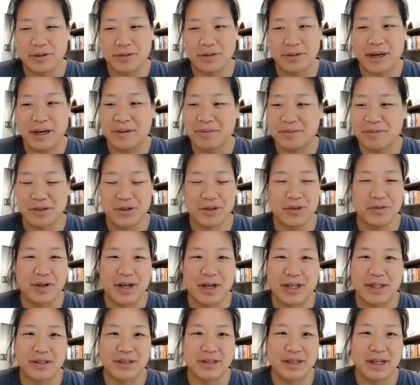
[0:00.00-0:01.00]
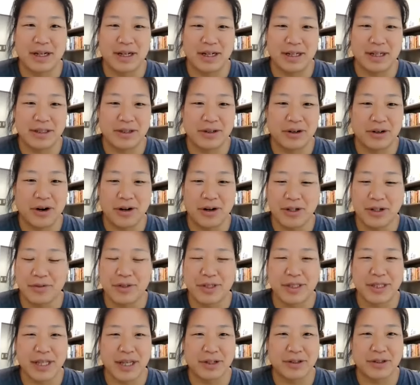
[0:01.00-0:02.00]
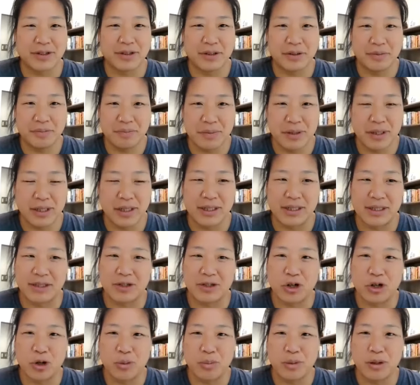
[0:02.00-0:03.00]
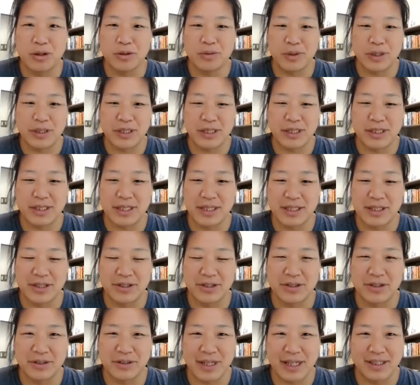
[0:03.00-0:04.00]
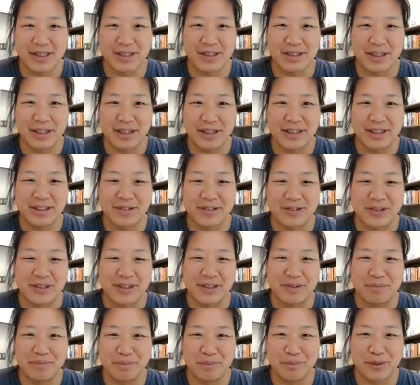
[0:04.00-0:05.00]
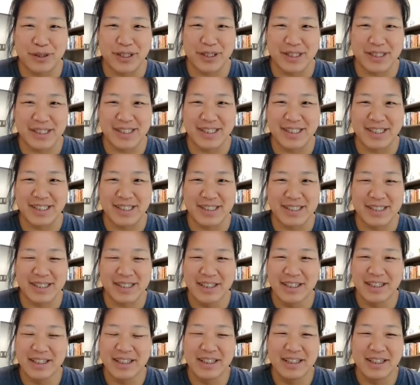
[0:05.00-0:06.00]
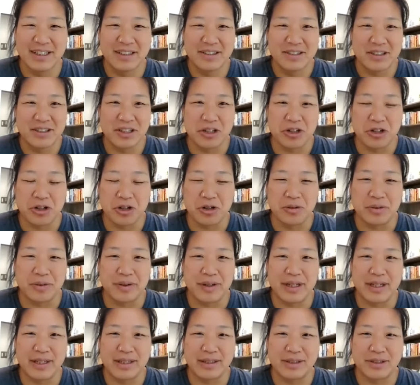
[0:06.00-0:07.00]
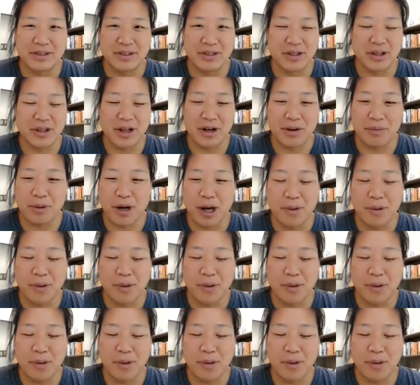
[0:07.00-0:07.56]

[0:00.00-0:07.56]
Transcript: you're absolutely right. They're hard to recycle. Cobalt, which is in your Tesla or Priuses, there's a lot of